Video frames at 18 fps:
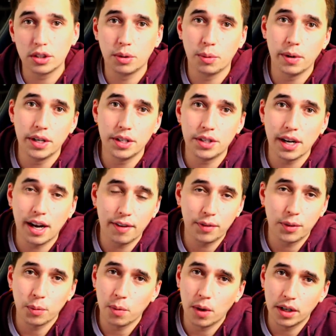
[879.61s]
Twitch
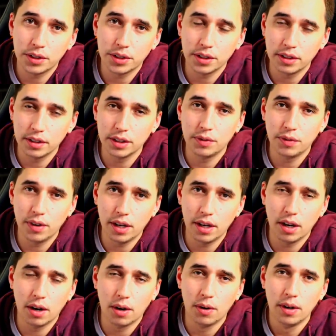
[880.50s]
after watching this
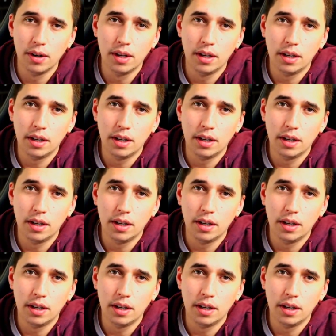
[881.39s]
video.